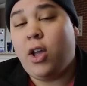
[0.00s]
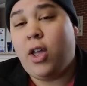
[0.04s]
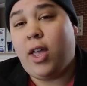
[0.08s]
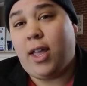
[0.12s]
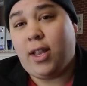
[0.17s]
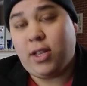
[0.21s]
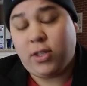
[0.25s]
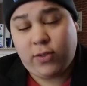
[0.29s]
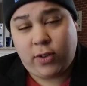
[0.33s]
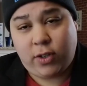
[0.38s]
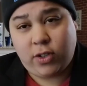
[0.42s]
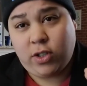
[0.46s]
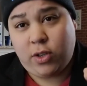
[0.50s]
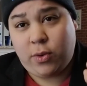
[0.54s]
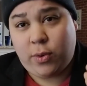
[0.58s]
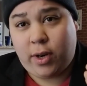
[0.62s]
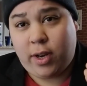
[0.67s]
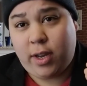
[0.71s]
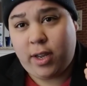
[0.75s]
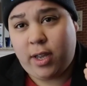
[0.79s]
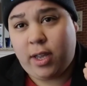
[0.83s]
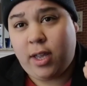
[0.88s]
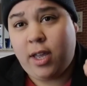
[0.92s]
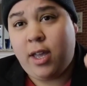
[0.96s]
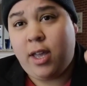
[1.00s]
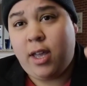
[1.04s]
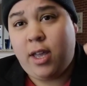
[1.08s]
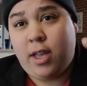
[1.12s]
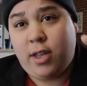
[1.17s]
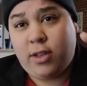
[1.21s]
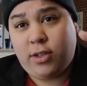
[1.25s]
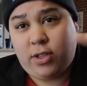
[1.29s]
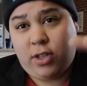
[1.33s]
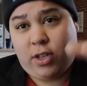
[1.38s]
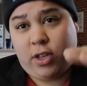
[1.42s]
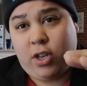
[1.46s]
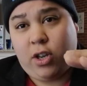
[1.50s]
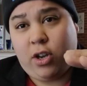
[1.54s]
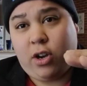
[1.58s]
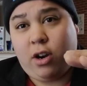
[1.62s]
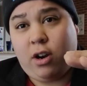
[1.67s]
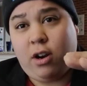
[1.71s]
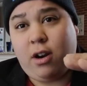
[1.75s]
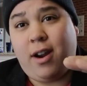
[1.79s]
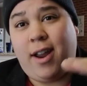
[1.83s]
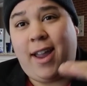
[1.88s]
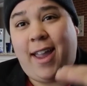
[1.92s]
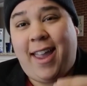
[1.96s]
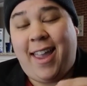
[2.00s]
And it's functionally working secure